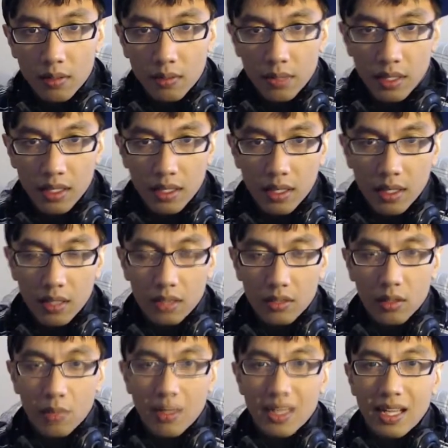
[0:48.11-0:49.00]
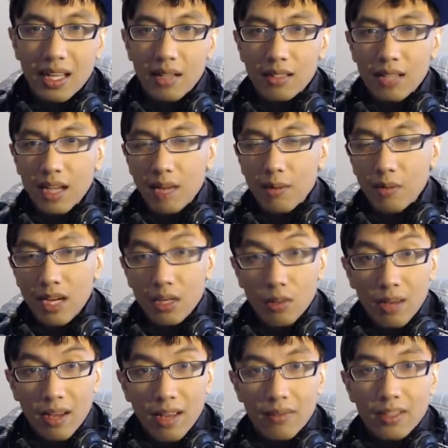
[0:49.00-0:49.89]
during my downtime when I
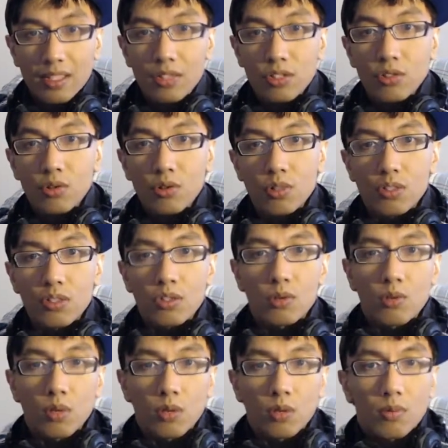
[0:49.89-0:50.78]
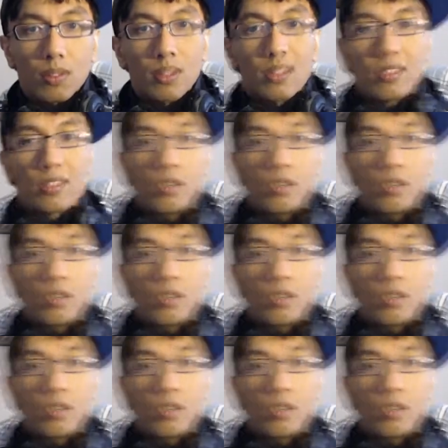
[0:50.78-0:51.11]
don't have any students to work with. So,